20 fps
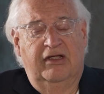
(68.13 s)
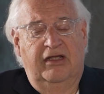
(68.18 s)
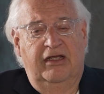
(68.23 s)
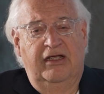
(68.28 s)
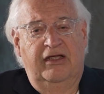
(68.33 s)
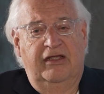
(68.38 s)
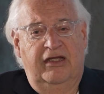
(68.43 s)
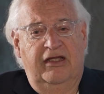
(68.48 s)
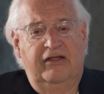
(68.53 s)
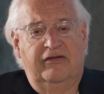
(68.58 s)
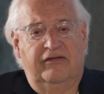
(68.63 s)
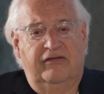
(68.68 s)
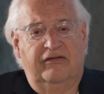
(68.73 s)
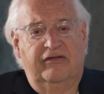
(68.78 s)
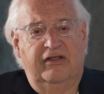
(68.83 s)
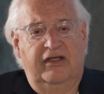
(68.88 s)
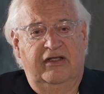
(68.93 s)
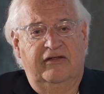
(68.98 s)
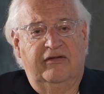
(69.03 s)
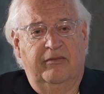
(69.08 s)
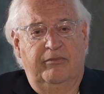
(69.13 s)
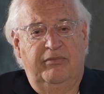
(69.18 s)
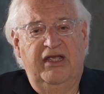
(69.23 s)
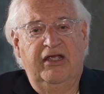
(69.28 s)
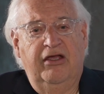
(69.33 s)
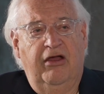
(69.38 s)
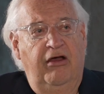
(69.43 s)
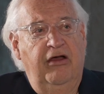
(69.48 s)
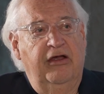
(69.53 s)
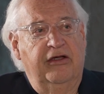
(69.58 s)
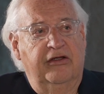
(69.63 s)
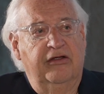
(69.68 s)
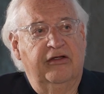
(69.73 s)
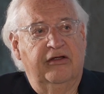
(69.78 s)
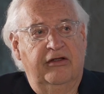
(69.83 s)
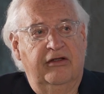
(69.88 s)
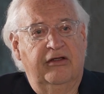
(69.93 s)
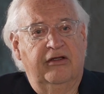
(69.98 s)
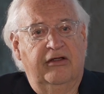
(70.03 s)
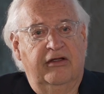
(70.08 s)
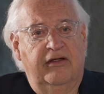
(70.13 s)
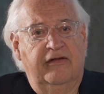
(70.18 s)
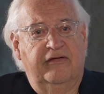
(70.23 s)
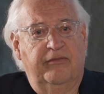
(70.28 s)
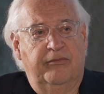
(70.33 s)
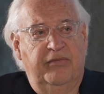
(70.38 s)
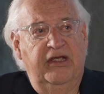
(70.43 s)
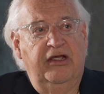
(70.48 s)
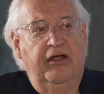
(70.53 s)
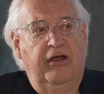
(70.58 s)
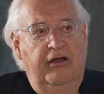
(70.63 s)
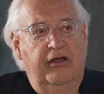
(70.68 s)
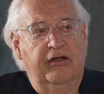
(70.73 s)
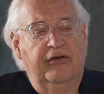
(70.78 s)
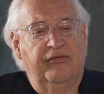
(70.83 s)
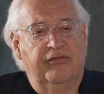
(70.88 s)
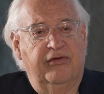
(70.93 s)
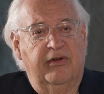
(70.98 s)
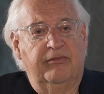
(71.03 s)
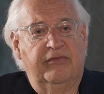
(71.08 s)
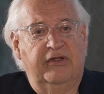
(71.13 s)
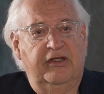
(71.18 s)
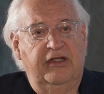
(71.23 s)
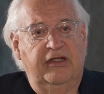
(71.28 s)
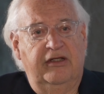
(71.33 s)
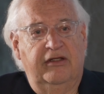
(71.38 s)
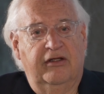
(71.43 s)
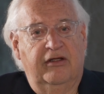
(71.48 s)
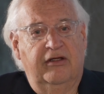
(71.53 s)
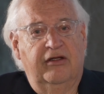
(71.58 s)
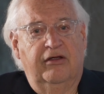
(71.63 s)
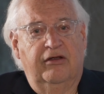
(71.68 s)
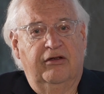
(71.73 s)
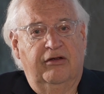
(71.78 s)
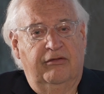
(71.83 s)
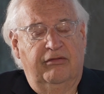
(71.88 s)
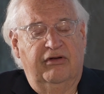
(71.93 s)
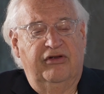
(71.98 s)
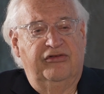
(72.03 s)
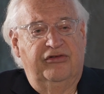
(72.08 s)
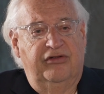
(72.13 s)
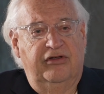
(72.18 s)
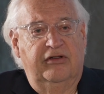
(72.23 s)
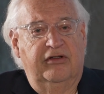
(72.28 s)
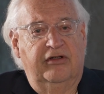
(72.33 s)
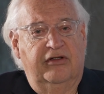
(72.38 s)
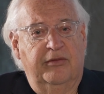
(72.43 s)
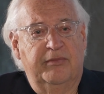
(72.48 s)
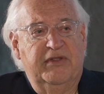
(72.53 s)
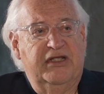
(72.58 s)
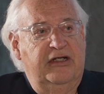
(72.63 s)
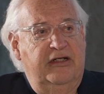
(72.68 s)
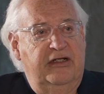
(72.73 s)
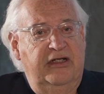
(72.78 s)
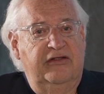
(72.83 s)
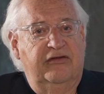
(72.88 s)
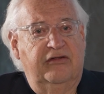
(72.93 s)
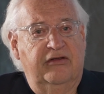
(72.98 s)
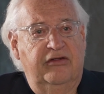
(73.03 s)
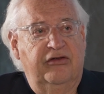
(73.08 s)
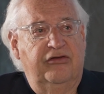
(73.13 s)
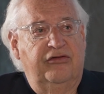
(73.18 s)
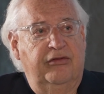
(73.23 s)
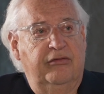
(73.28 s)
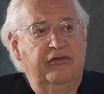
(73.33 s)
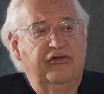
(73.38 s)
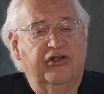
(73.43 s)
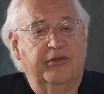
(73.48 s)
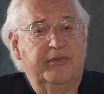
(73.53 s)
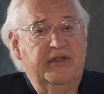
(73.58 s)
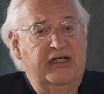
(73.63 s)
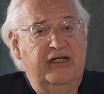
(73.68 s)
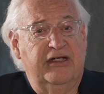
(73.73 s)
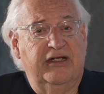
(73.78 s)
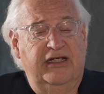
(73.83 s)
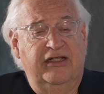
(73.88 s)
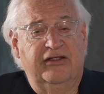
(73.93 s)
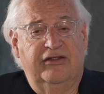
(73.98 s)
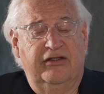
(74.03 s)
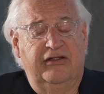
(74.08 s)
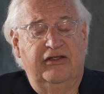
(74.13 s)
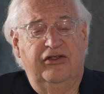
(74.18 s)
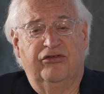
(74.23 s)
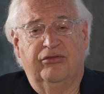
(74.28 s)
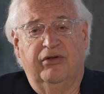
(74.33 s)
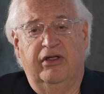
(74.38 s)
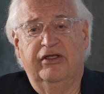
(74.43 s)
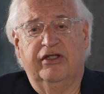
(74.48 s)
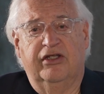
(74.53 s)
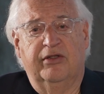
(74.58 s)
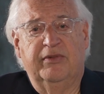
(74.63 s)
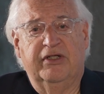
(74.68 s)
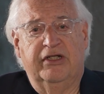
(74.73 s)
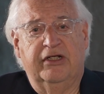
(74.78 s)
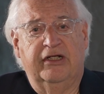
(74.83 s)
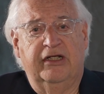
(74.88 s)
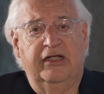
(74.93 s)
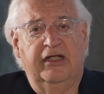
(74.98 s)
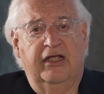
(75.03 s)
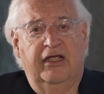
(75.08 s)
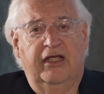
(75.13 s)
It's a big hug. It's a big hug from the Christian community to the Jewish community and to the Israeli community.